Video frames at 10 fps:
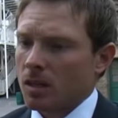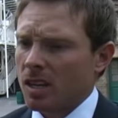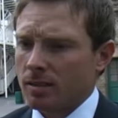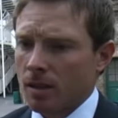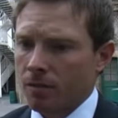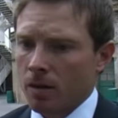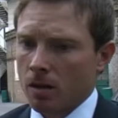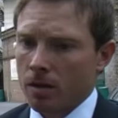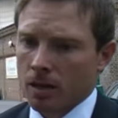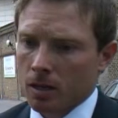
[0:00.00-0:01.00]
Yeah, definitely.
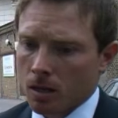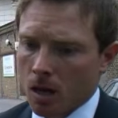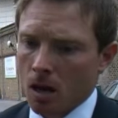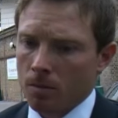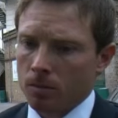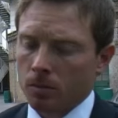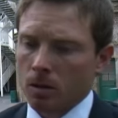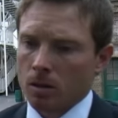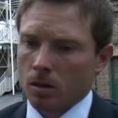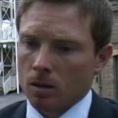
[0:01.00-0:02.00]
I think, um,
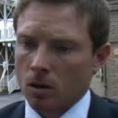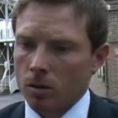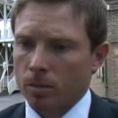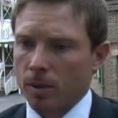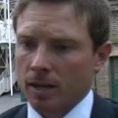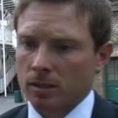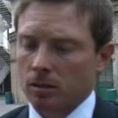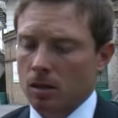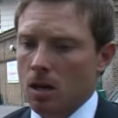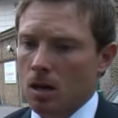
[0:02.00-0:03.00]
you know, in the
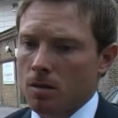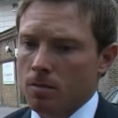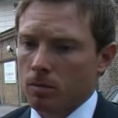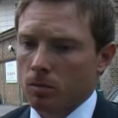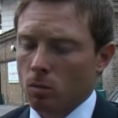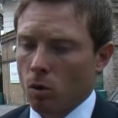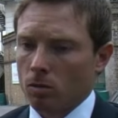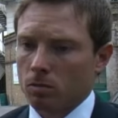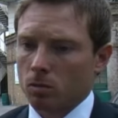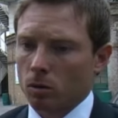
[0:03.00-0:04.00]
past, um,
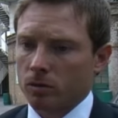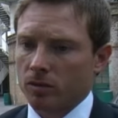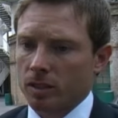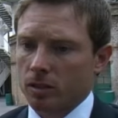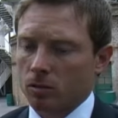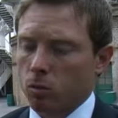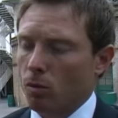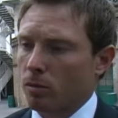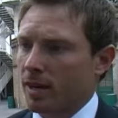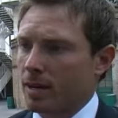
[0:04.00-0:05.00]
what, what you see as
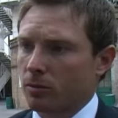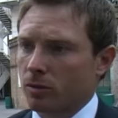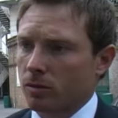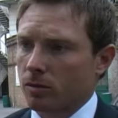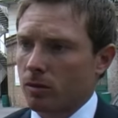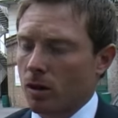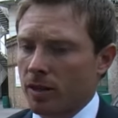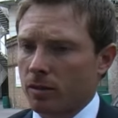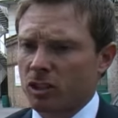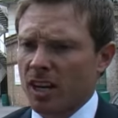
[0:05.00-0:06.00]
warm-up games, have, I
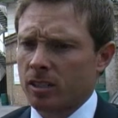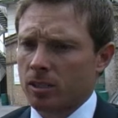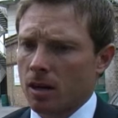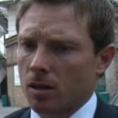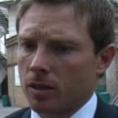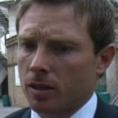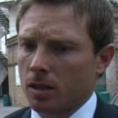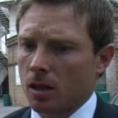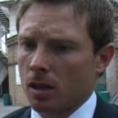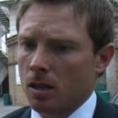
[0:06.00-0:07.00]
think, have changed now. I
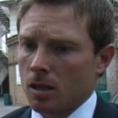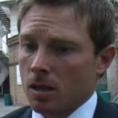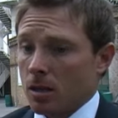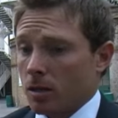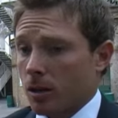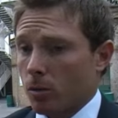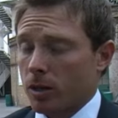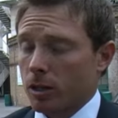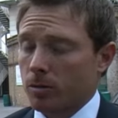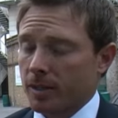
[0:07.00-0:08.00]
think, uh, you know, we're
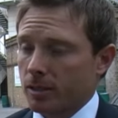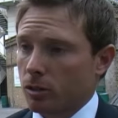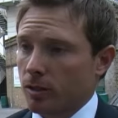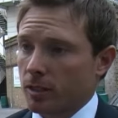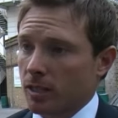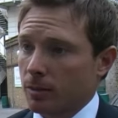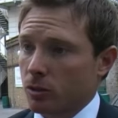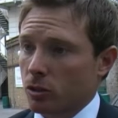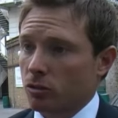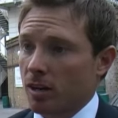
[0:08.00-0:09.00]
going to come against three teams
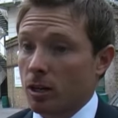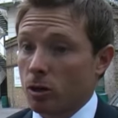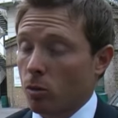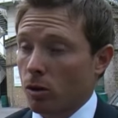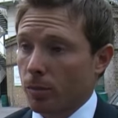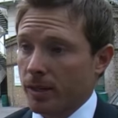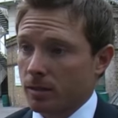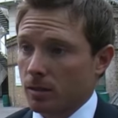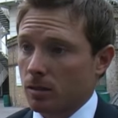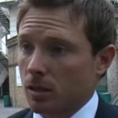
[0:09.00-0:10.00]
in Australia who want to
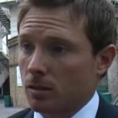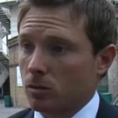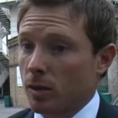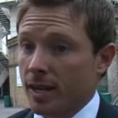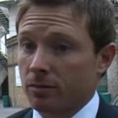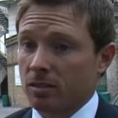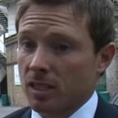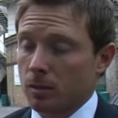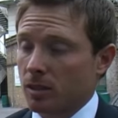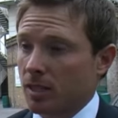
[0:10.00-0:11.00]
beat us, and we have to
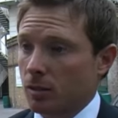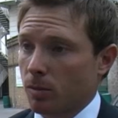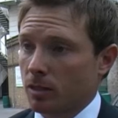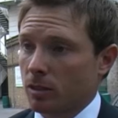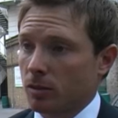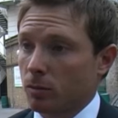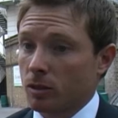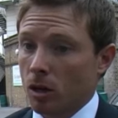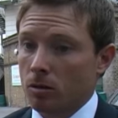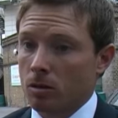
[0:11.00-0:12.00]
see them as test matches. If we
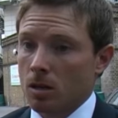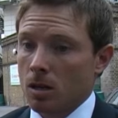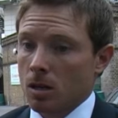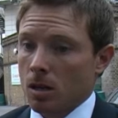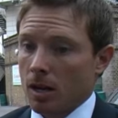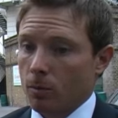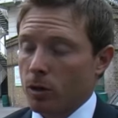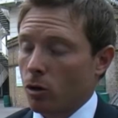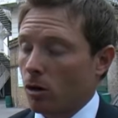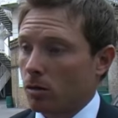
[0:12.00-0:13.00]
don't, and
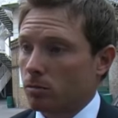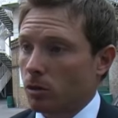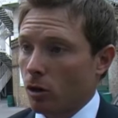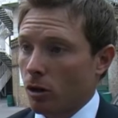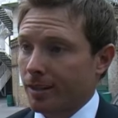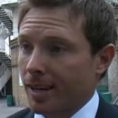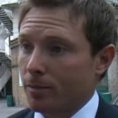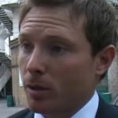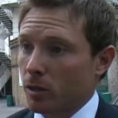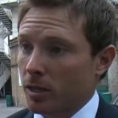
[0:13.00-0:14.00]
we're not on our
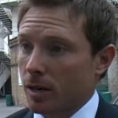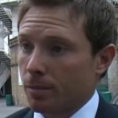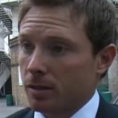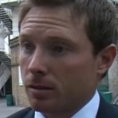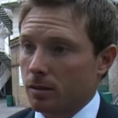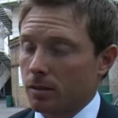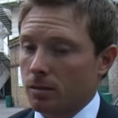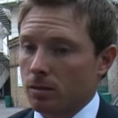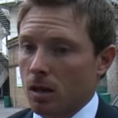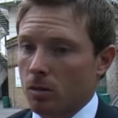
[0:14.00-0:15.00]
game, then we're going to get beaten,
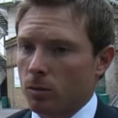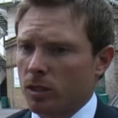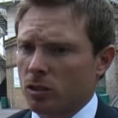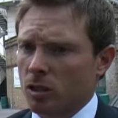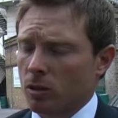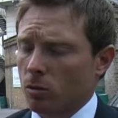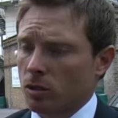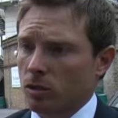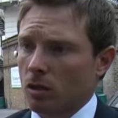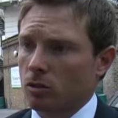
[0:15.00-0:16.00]
and um, we certainly don't want
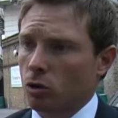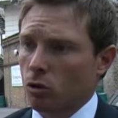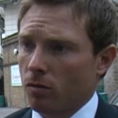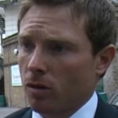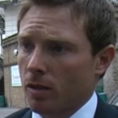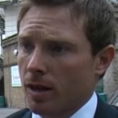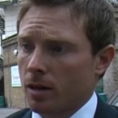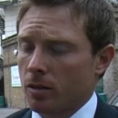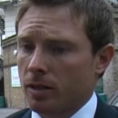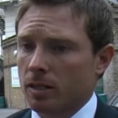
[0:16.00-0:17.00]
to start the tour off like that.
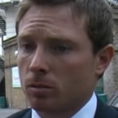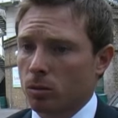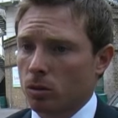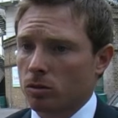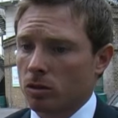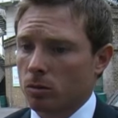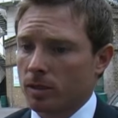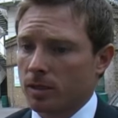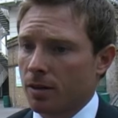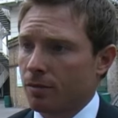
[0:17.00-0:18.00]
And I think it's important that we
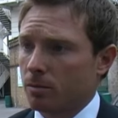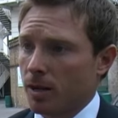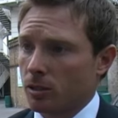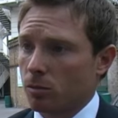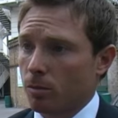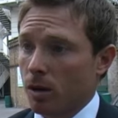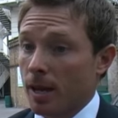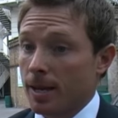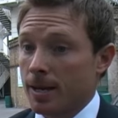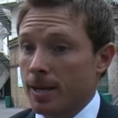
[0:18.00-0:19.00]
see every match that we
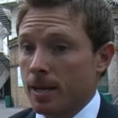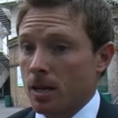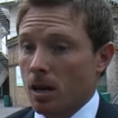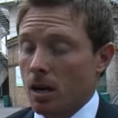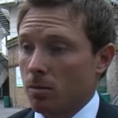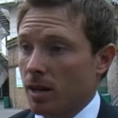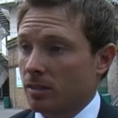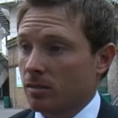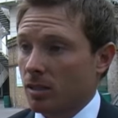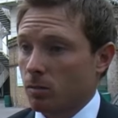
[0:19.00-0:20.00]
play um, as
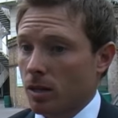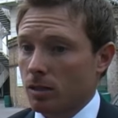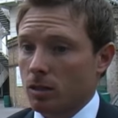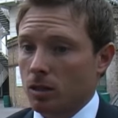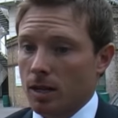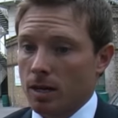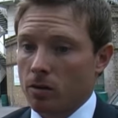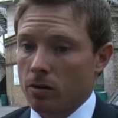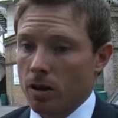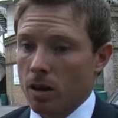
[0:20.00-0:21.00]
a test match,
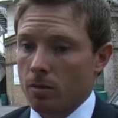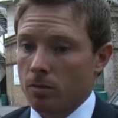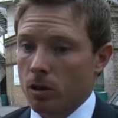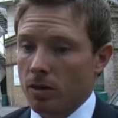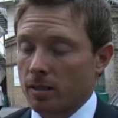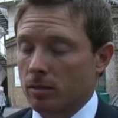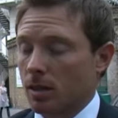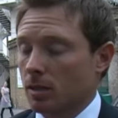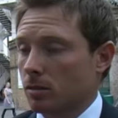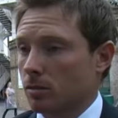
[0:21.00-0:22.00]
and um, you know that's
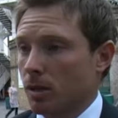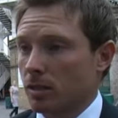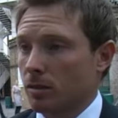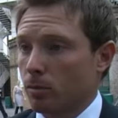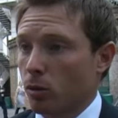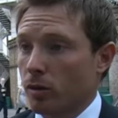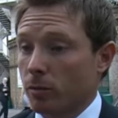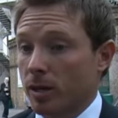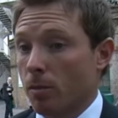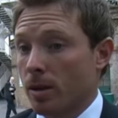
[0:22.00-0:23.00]
that's the massively important thing.
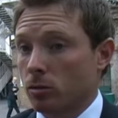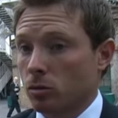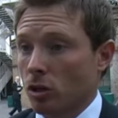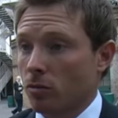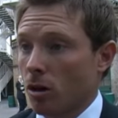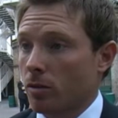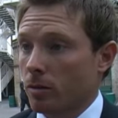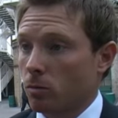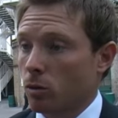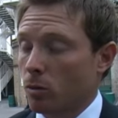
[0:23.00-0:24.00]
If we get our mental side right,
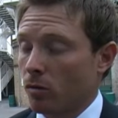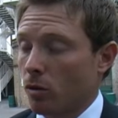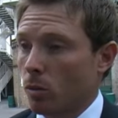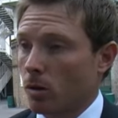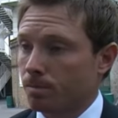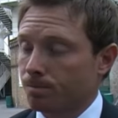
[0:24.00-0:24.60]
then we'll perform well.